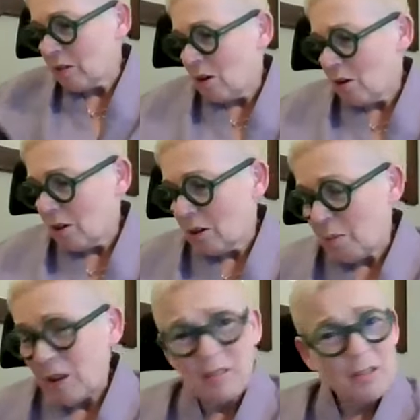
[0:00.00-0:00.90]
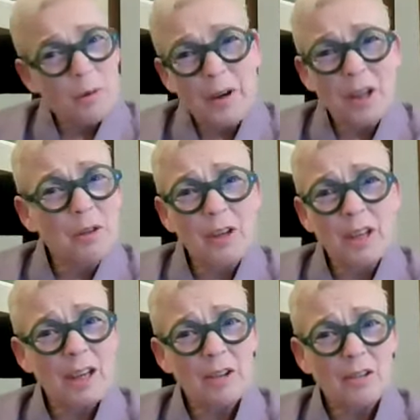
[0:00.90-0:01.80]
started, that's 25
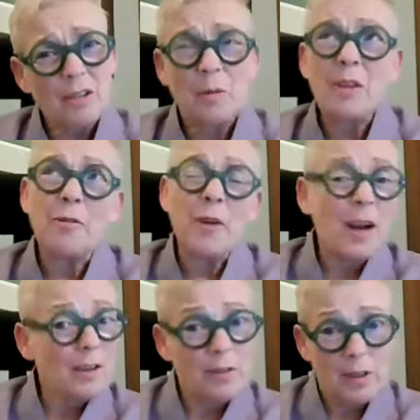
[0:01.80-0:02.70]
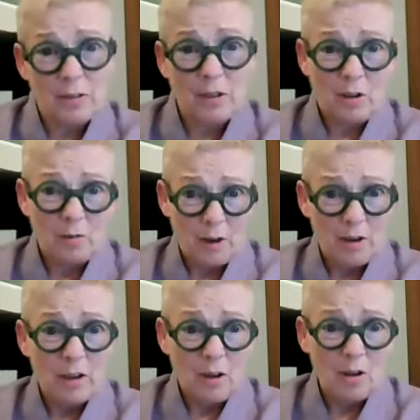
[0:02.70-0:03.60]
years ago, a
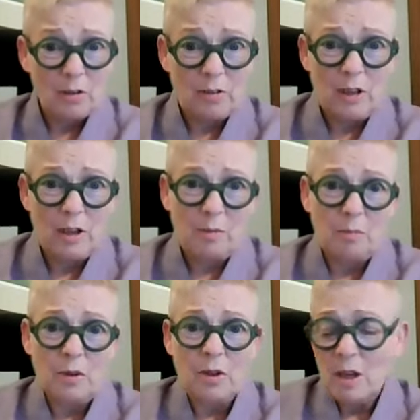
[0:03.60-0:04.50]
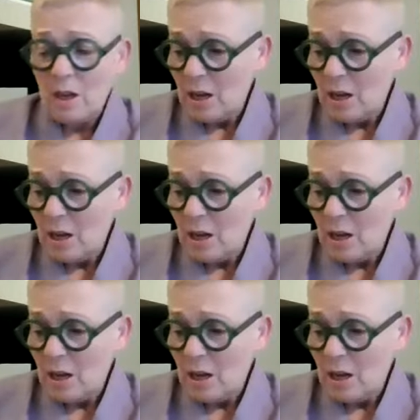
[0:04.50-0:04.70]
very long time, but